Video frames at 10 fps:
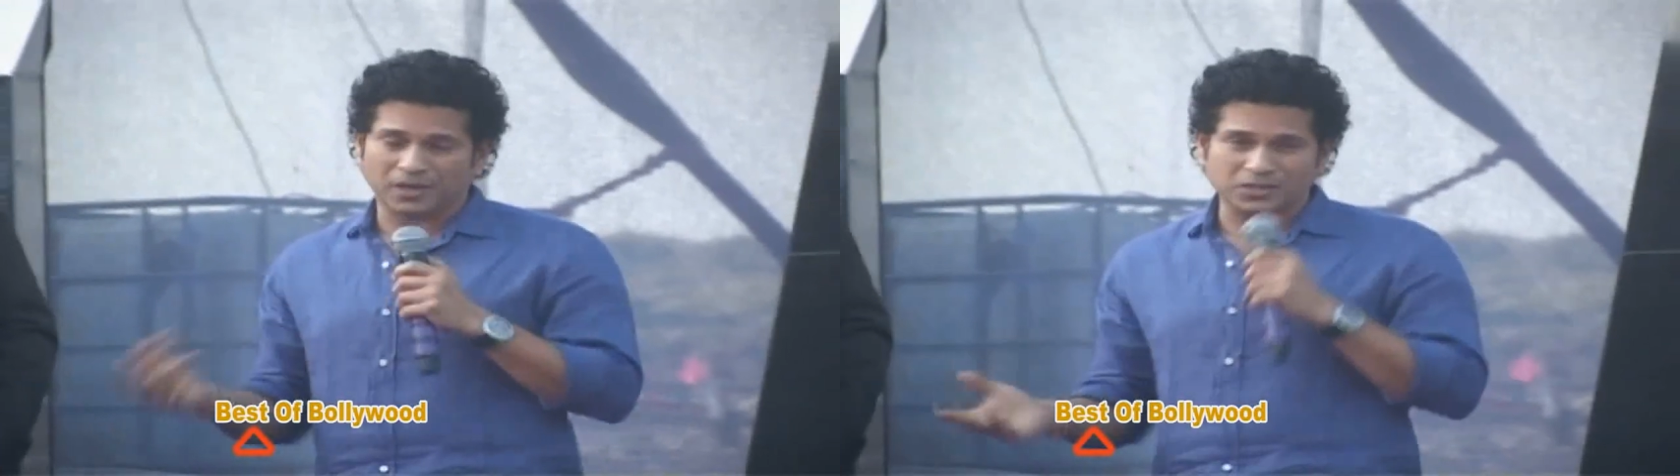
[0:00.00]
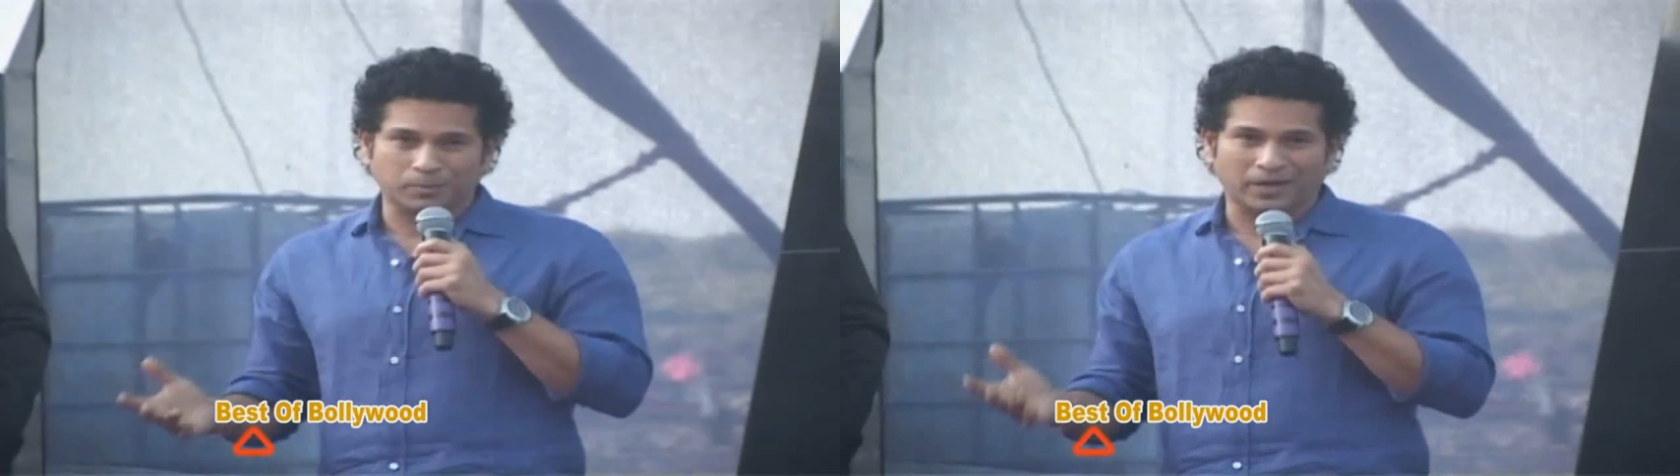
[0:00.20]

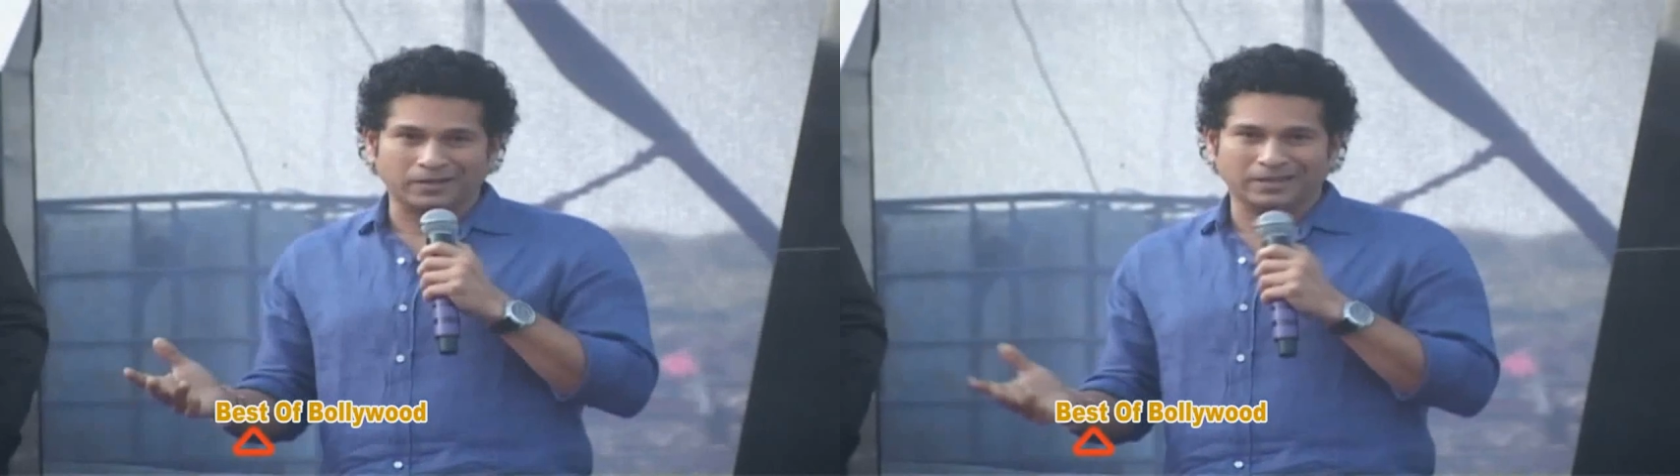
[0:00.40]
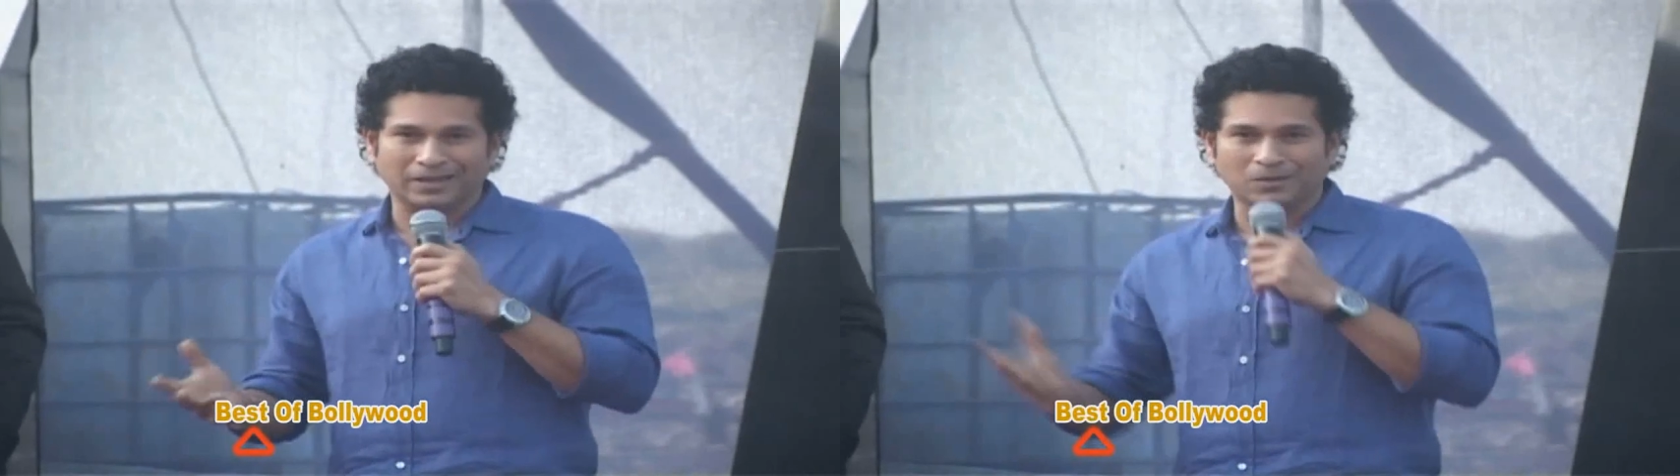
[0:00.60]
much
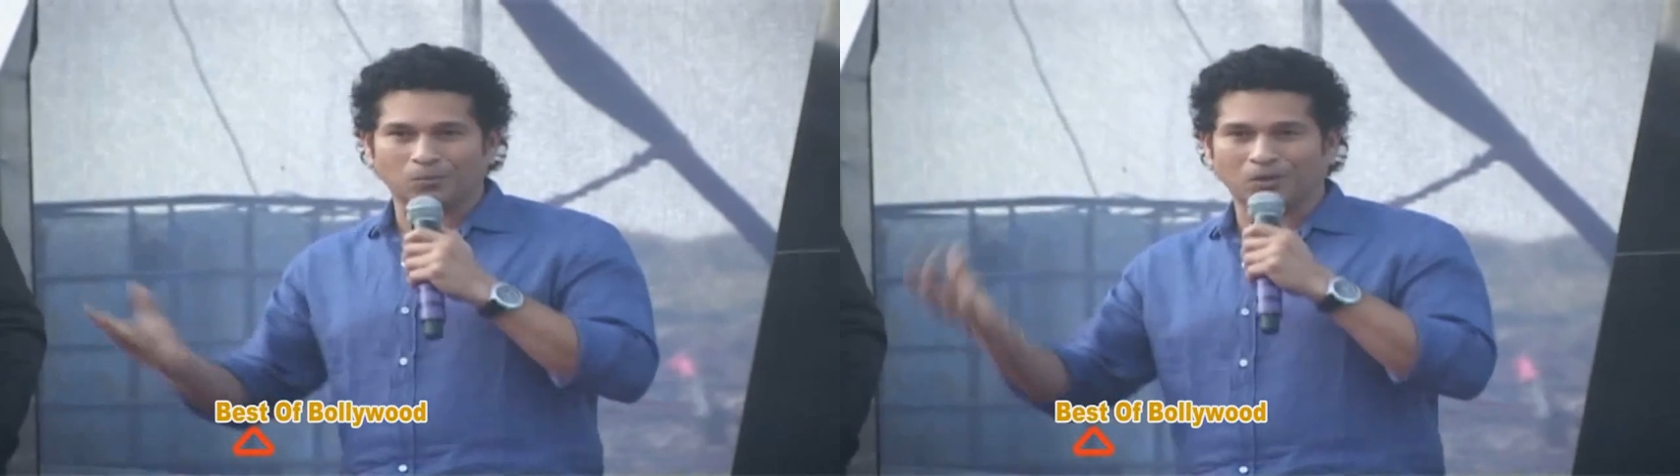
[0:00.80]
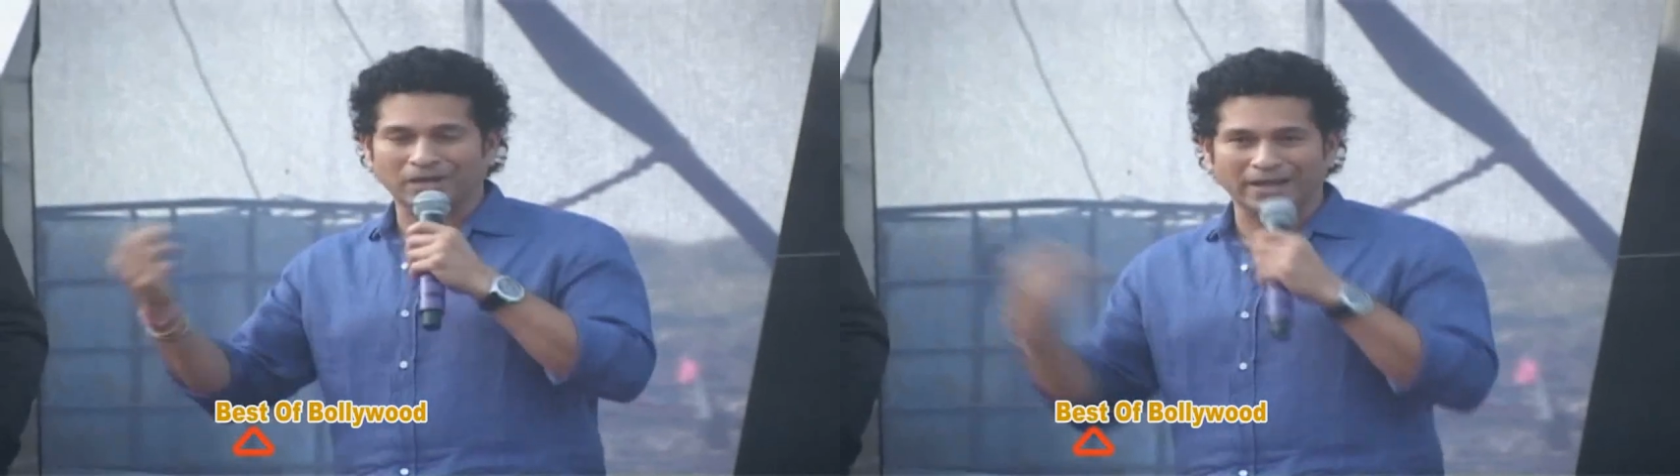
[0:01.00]
better
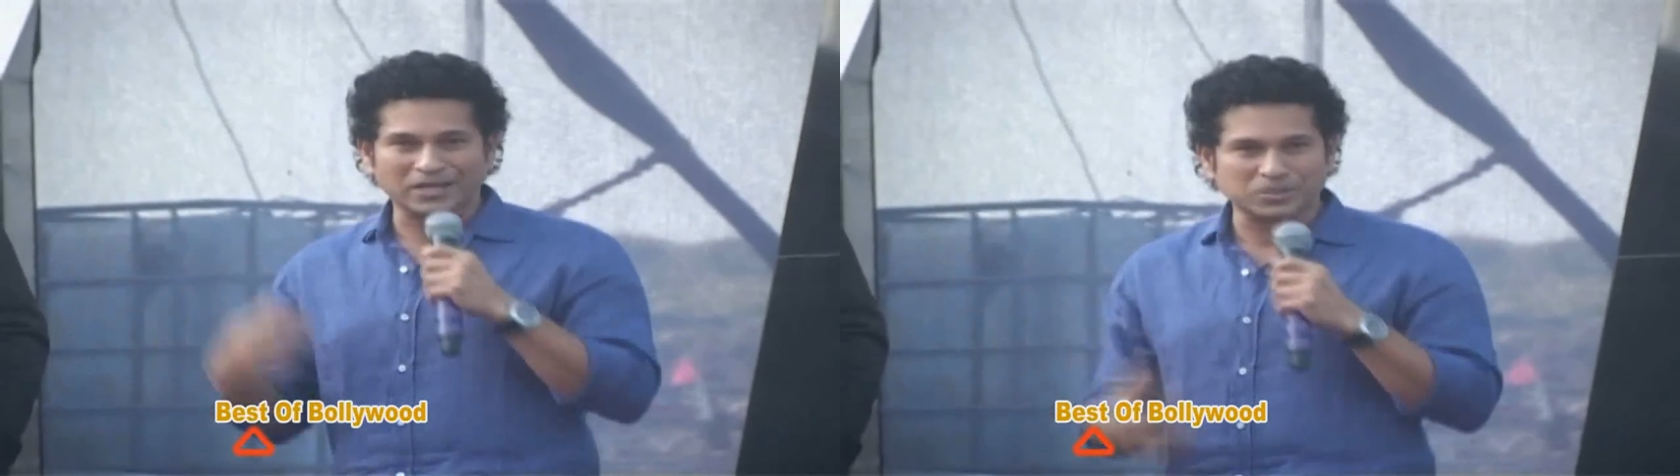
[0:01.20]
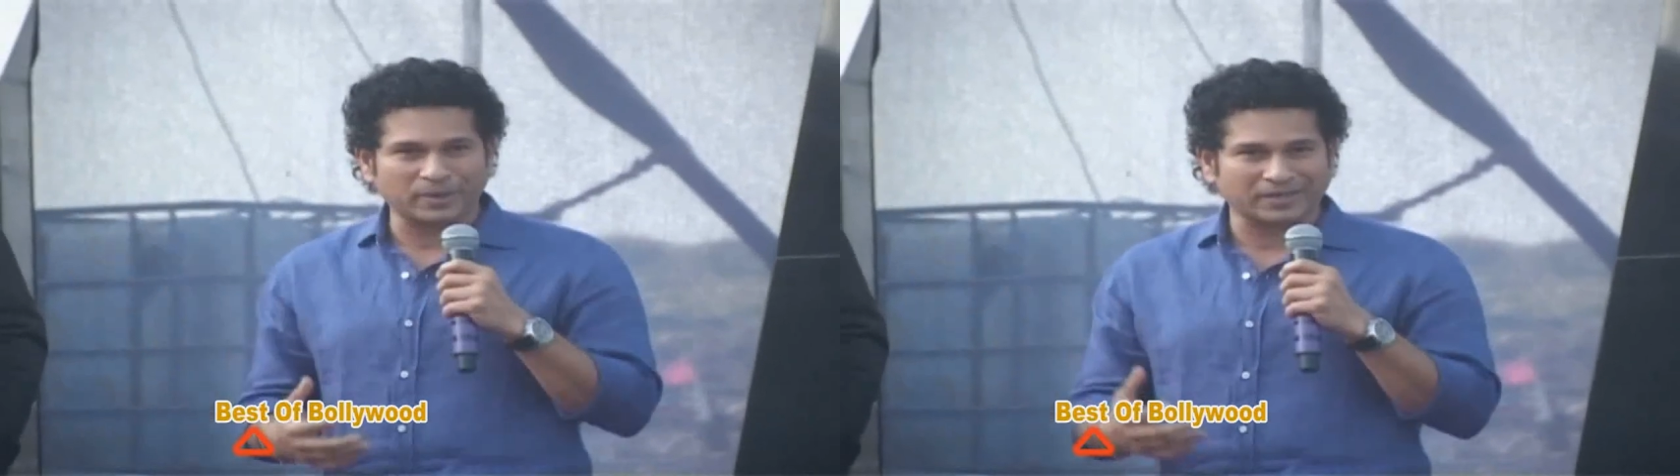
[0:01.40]
than what I
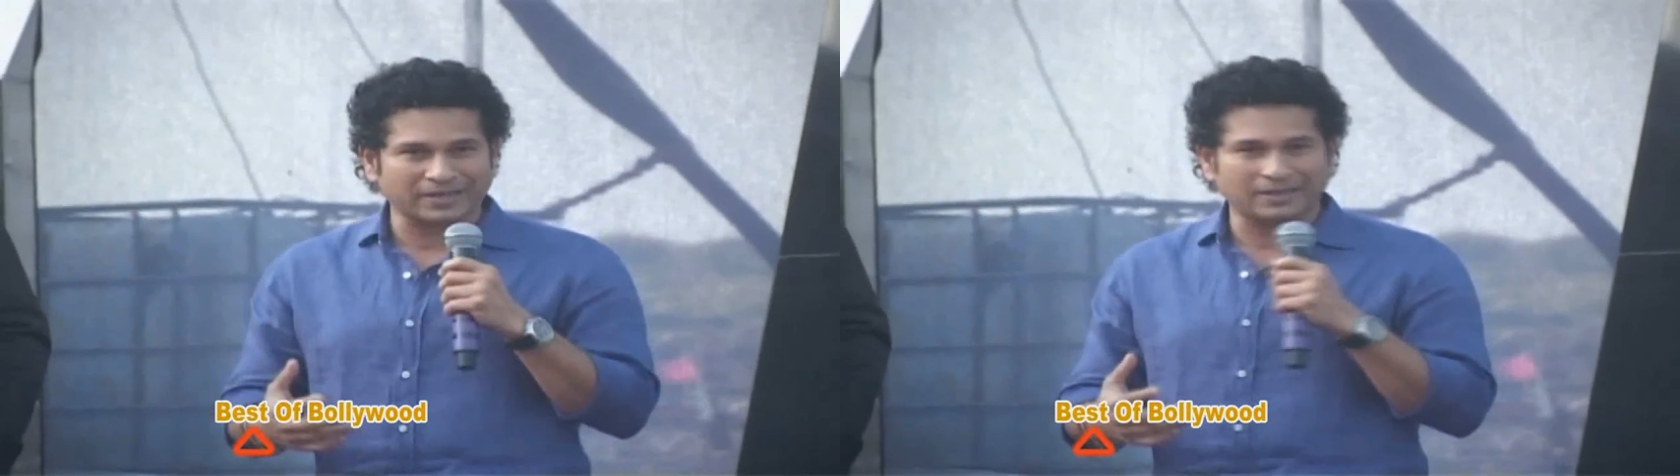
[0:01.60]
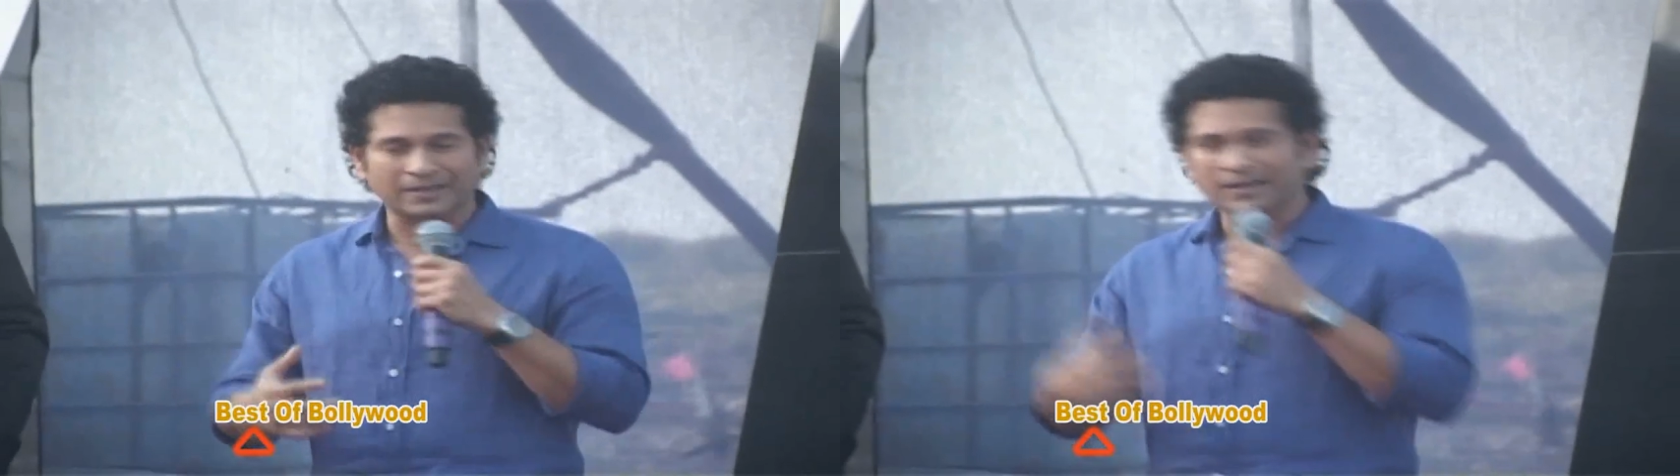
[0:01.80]

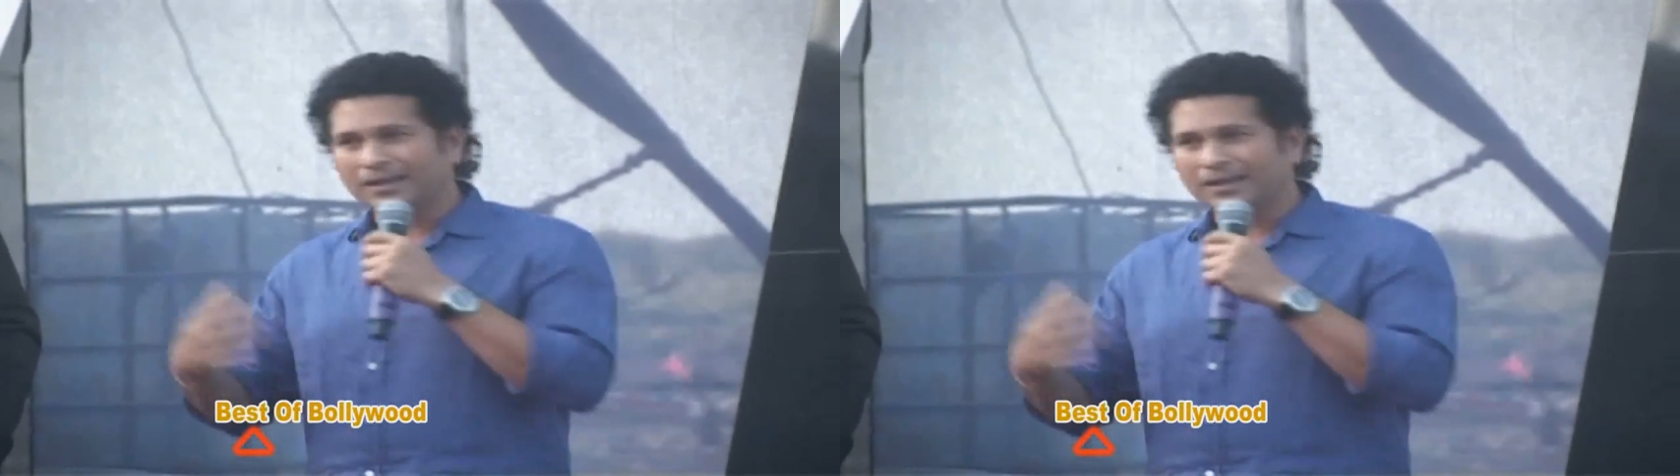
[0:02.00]
expected.